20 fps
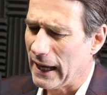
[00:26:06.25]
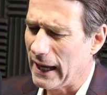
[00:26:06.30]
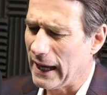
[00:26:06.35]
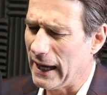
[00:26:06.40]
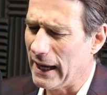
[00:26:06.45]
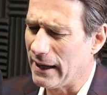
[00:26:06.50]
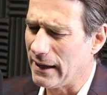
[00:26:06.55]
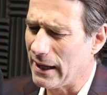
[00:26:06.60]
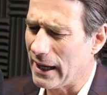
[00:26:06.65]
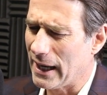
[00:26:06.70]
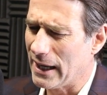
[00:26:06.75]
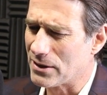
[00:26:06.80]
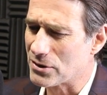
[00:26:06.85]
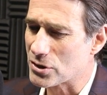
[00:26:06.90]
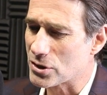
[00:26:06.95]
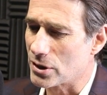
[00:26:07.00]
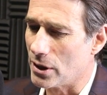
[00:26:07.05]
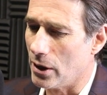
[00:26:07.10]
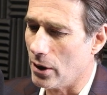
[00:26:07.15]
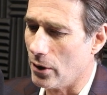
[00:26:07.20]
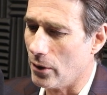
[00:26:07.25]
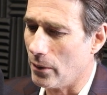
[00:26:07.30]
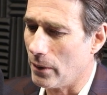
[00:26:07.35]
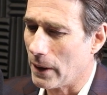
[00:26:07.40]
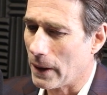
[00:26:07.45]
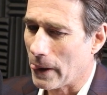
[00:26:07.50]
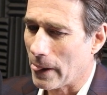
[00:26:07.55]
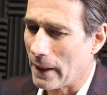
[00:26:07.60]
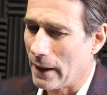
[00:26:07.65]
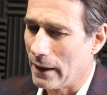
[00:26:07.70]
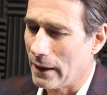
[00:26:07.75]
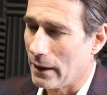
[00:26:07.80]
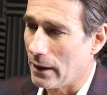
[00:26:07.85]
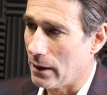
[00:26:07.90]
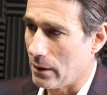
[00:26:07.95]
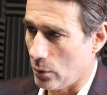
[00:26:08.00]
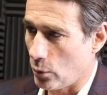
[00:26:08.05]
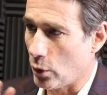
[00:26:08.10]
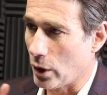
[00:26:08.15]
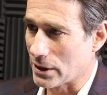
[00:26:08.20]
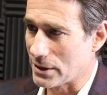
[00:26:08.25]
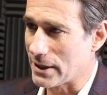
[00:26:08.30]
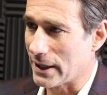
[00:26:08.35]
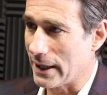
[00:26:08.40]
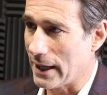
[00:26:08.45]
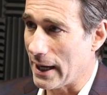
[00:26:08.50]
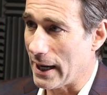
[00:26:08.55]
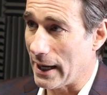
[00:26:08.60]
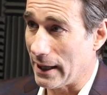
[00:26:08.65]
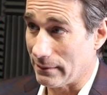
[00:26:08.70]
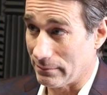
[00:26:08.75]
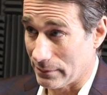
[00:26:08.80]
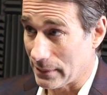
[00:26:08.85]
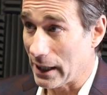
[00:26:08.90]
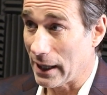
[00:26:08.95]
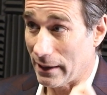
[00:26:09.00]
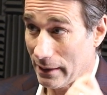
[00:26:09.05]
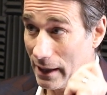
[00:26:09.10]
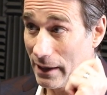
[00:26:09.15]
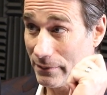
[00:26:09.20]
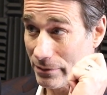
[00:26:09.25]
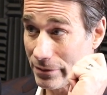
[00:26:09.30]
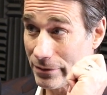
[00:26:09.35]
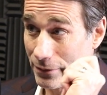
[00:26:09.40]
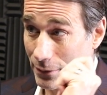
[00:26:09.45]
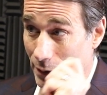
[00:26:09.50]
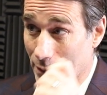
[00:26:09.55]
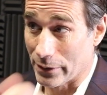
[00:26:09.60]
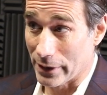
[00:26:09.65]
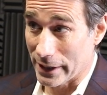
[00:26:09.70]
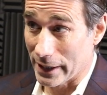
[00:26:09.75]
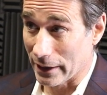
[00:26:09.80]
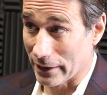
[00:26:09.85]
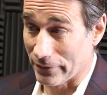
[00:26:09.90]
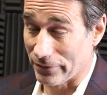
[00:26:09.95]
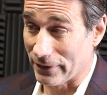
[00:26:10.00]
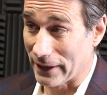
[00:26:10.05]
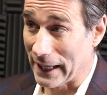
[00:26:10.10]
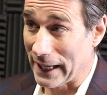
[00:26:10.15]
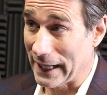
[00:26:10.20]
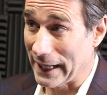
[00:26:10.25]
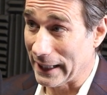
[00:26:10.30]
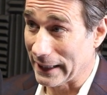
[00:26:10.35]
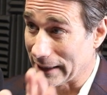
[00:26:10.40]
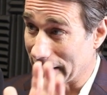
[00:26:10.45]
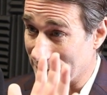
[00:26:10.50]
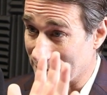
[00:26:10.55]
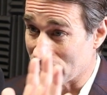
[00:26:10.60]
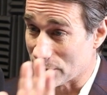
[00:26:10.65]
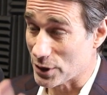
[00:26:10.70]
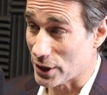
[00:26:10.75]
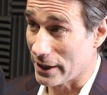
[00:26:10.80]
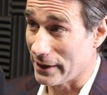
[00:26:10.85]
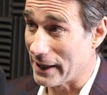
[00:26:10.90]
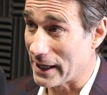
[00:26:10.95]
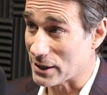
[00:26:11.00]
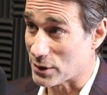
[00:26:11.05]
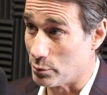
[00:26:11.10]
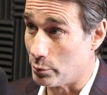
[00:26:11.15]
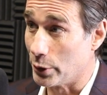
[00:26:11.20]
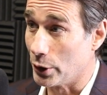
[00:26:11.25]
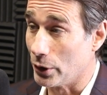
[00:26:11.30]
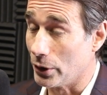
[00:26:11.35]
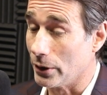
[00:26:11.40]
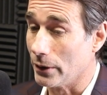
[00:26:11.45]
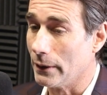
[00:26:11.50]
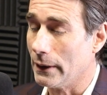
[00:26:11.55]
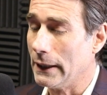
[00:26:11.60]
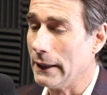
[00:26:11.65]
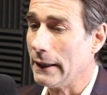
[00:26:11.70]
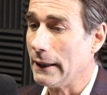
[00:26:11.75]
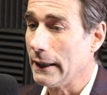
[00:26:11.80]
And, and so uh, once again, I, I throw the yellow flag and say that's bull.